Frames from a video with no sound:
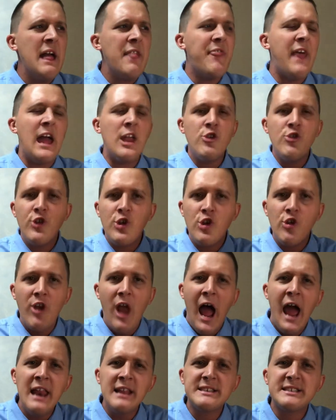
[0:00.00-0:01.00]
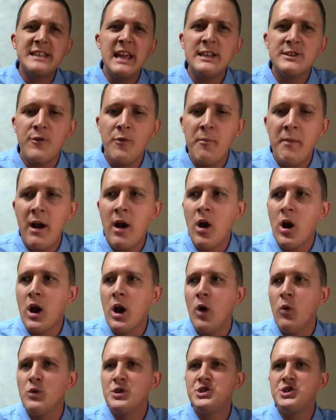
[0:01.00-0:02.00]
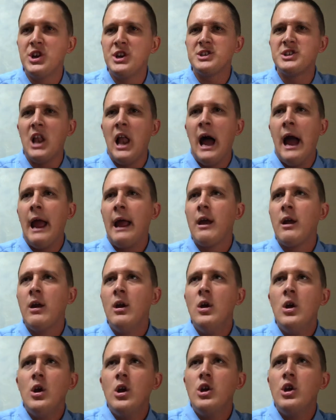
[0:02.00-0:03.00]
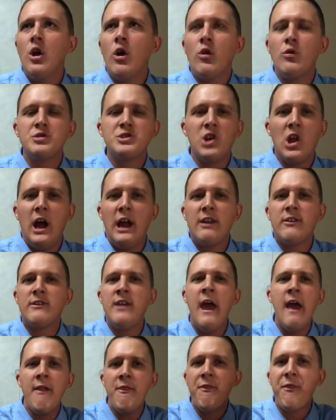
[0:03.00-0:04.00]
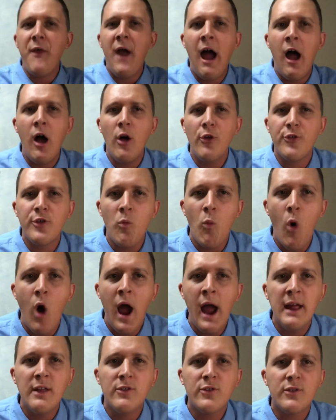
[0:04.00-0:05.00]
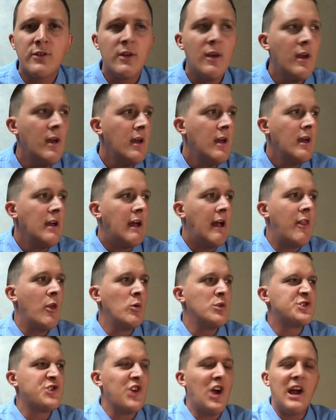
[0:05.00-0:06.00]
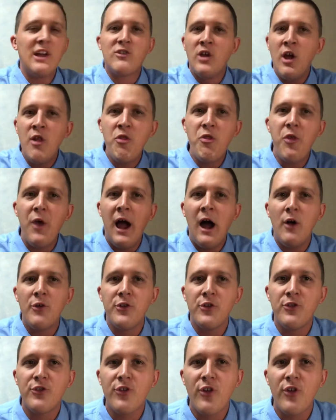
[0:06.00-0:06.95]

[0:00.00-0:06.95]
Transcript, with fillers: the United States of America was just like, you know, there was like 10,000 whites. And there was like 10,000